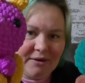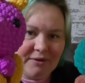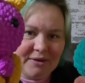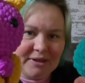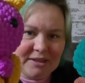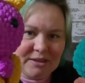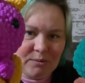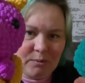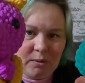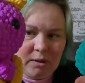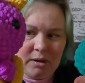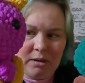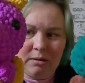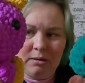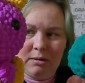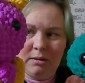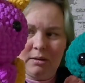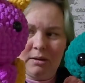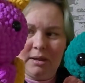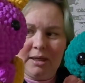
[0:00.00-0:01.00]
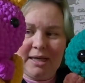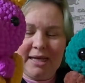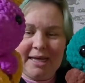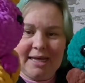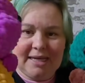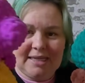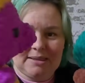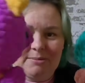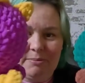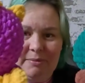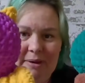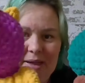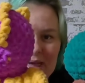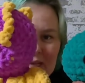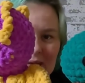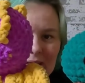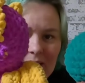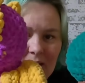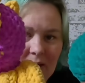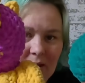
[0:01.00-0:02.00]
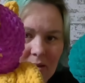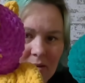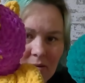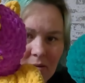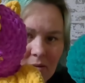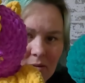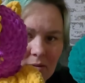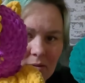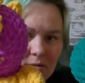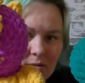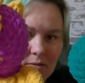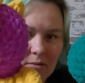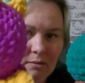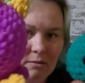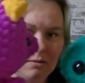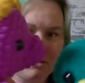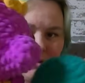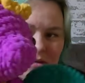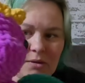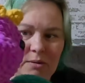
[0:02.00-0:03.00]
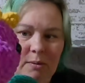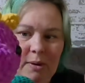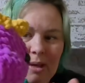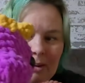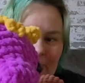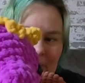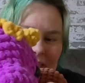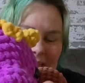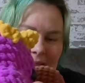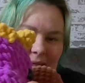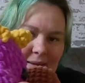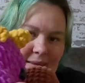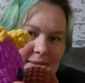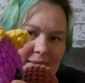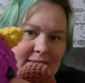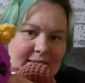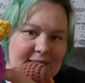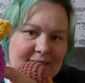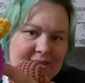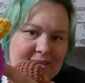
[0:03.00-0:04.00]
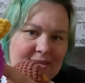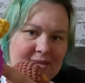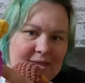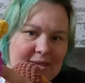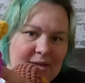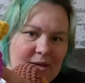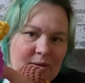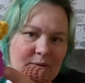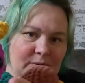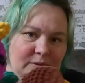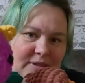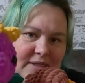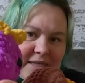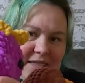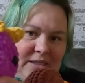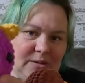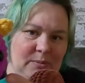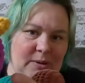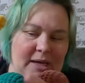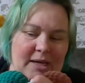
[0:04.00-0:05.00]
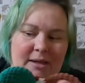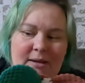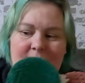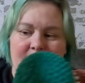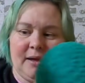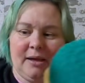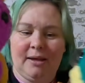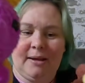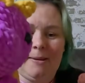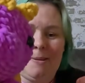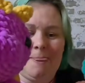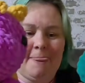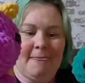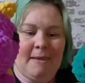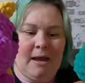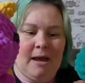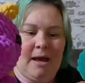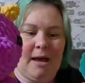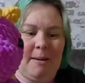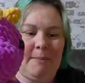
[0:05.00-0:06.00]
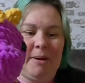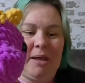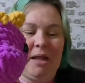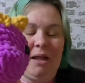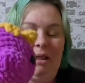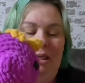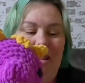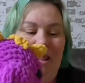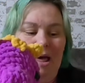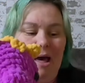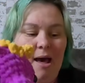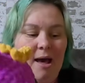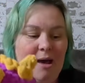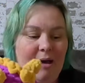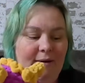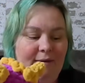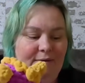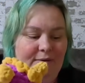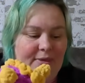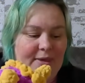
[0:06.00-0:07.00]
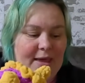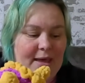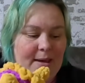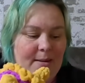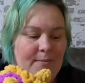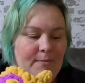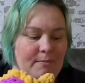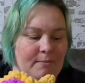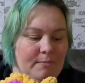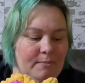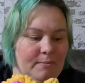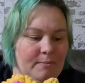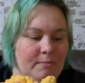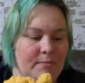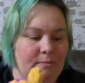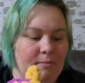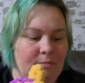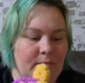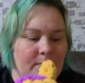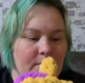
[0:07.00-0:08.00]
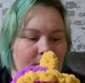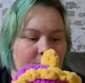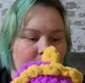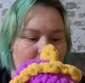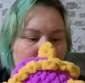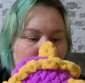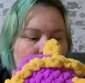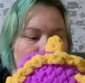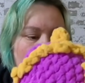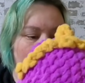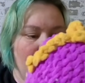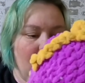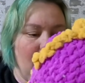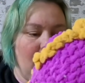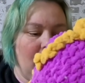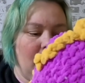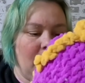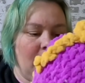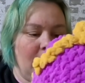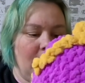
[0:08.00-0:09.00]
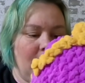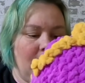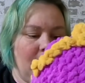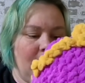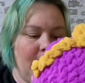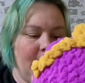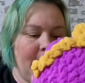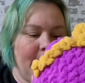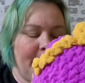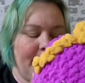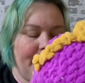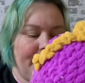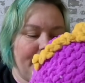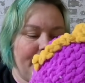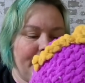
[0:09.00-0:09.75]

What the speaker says: on this one is made, so I make it goes this way. And a lot of them are